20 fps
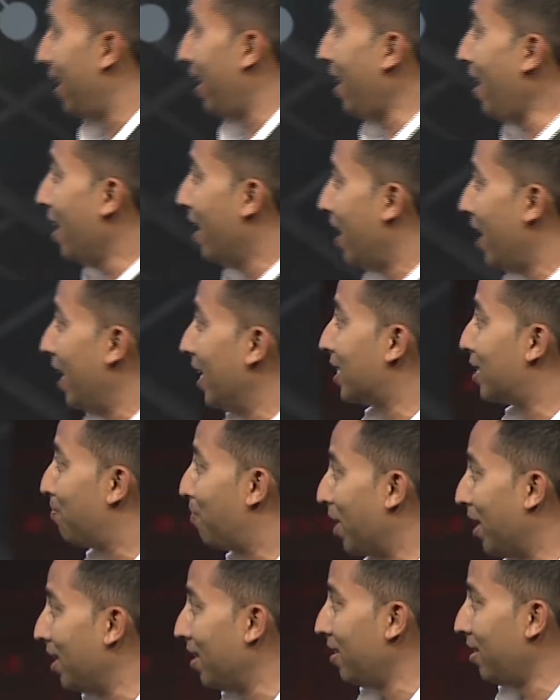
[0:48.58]
it's
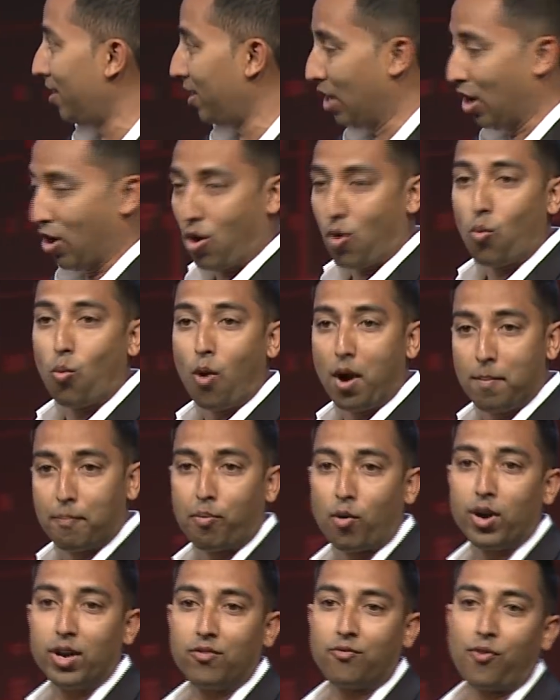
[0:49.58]
been
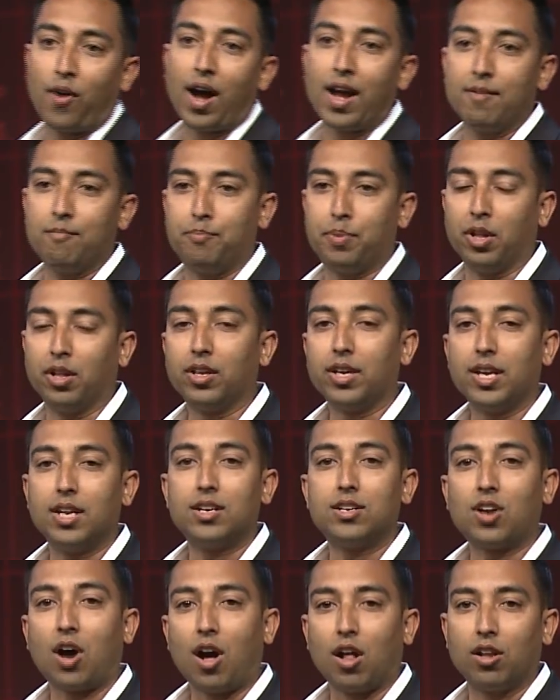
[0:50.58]
$1.5
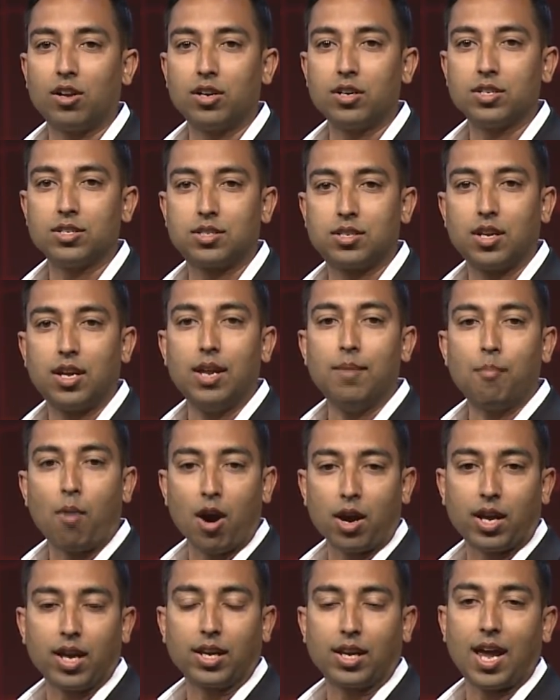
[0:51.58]
billion in
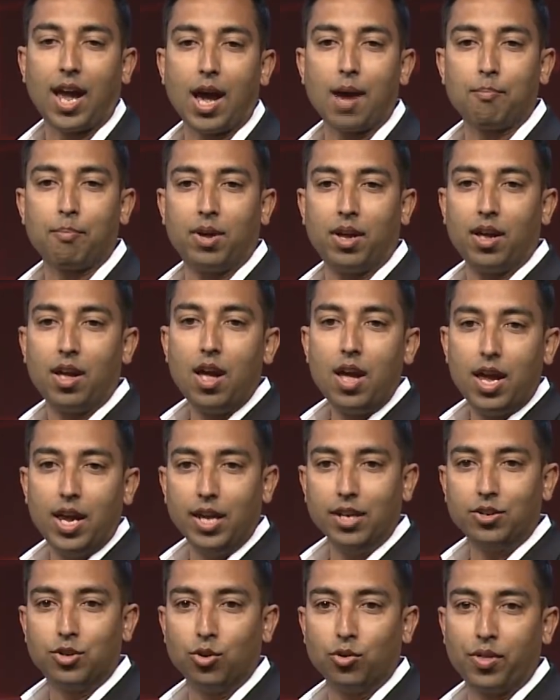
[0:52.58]
market cap
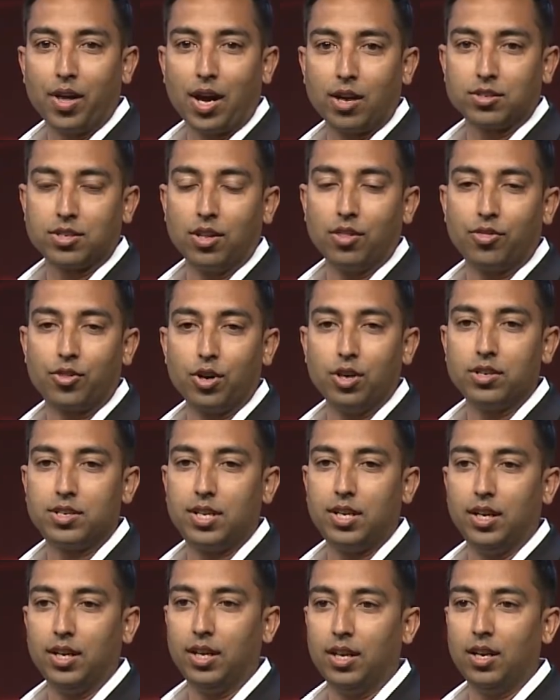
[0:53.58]
in
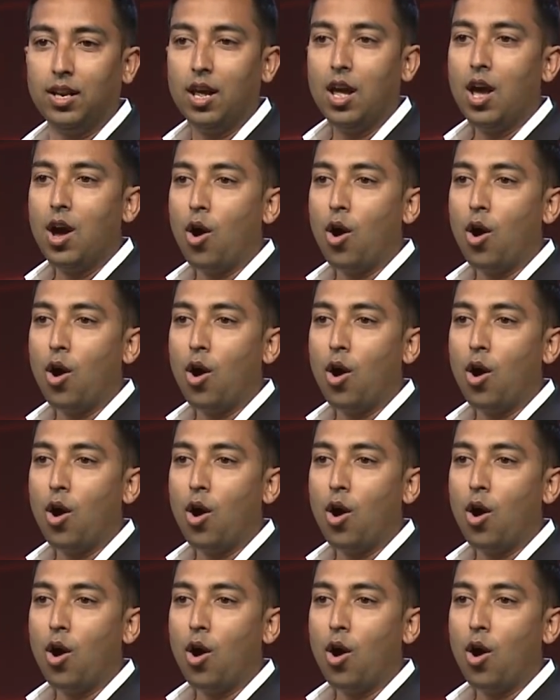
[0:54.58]
2013.